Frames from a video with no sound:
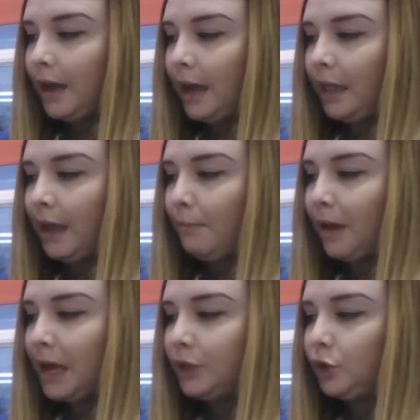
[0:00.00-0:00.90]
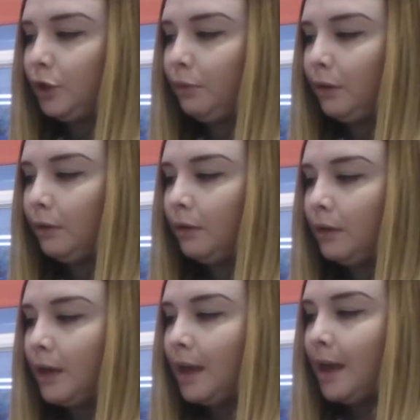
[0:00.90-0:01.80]
and then my 2,
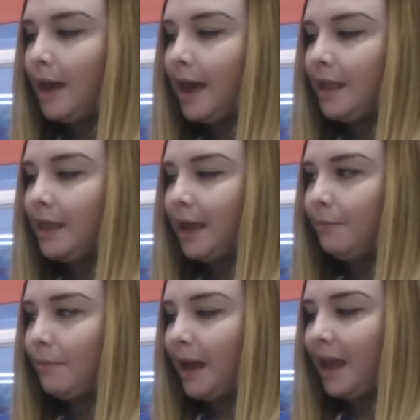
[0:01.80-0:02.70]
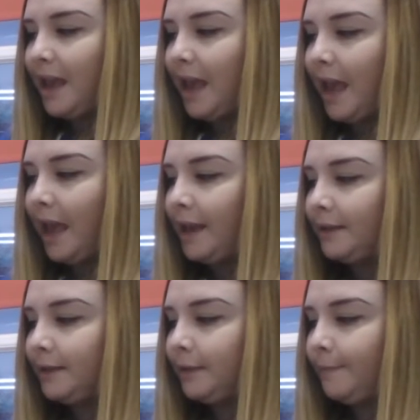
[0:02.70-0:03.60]
and then my 8.
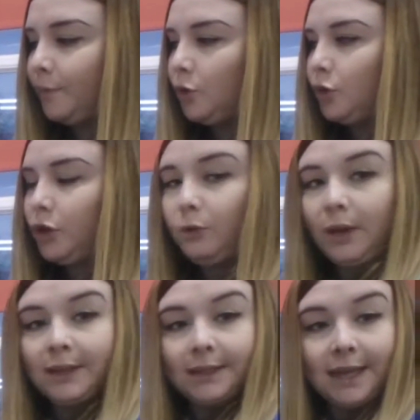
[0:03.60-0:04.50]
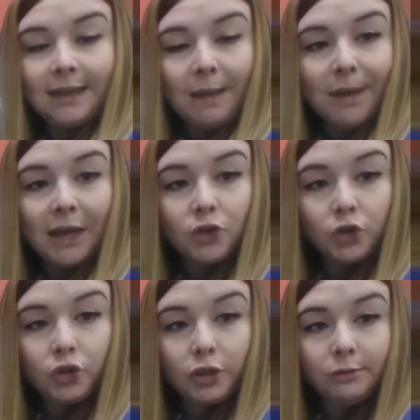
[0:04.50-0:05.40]
So you can see that by
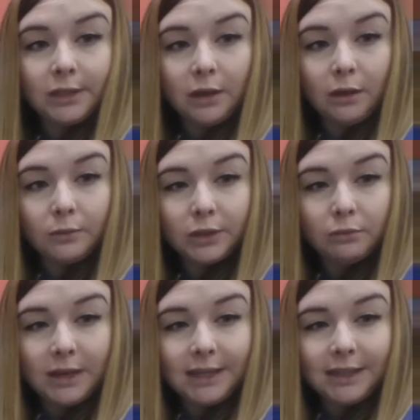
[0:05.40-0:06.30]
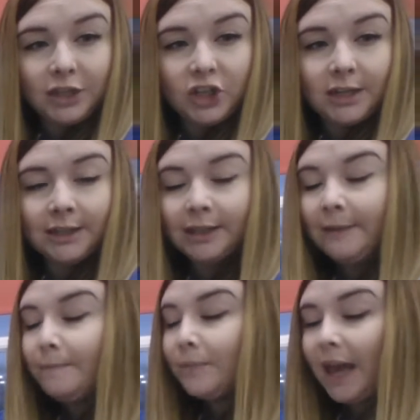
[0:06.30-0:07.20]
just using those 3 digits,
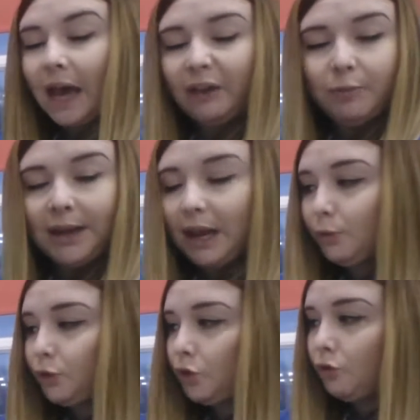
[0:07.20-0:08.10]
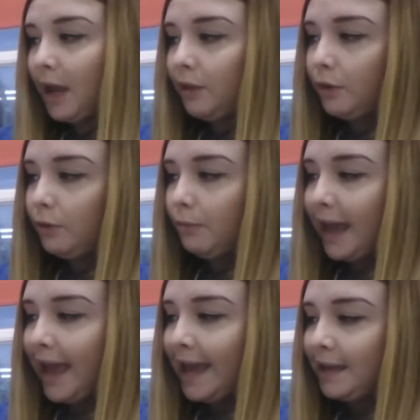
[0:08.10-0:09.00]
I've been able to create the number
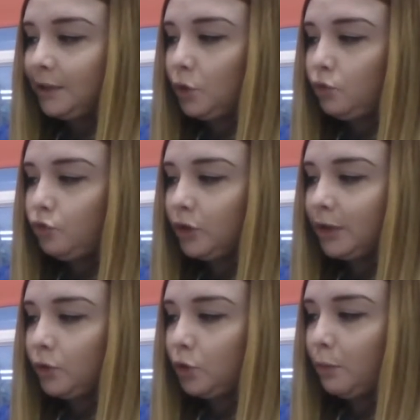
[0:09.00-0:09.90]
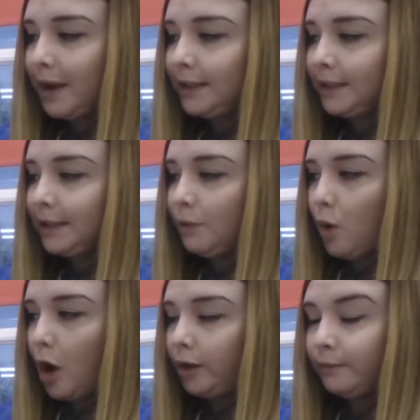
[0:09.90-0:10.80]

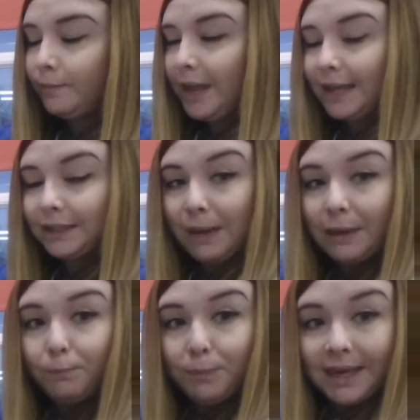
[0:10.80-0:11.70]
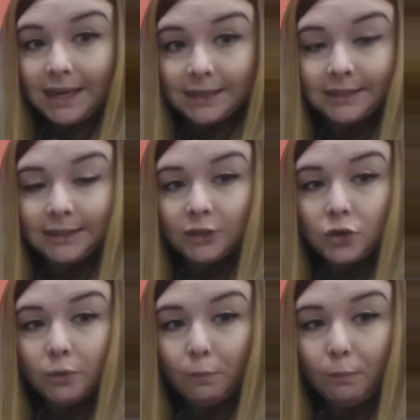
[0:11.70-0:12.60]
821. As my biggest
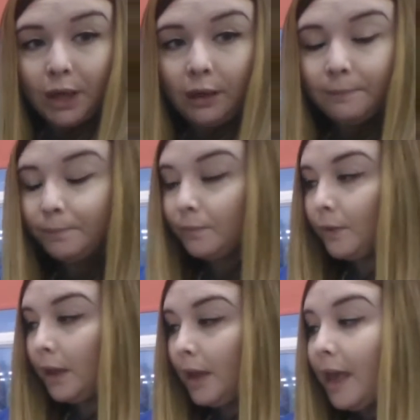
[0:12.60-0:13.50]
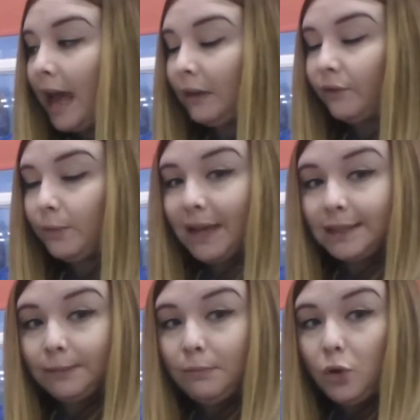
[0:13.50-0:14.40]
number, and for my
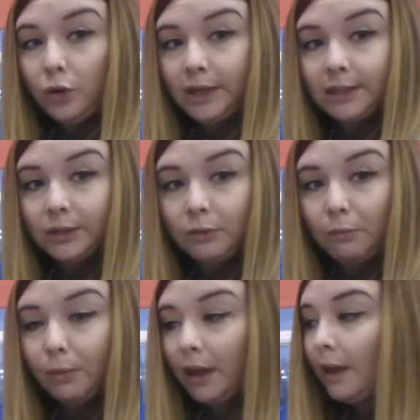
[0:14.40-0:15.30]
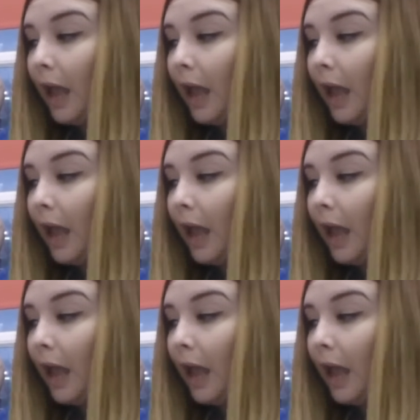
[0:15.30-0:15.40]
smallest number,